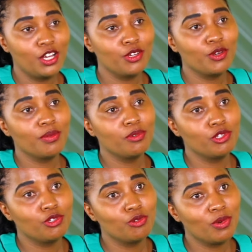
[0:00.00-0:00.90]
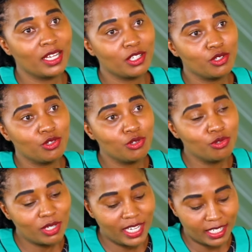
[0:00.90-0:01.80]
You're able to know where do
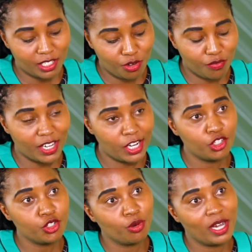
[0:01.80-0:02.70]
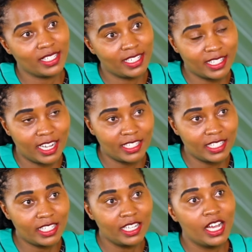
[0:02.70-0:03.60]
you get your financial
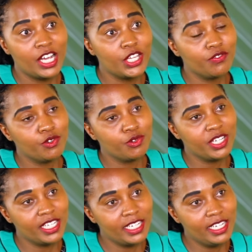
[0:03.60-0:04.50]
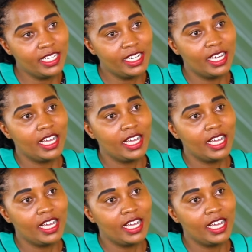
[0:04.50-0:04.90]
assistance if you need,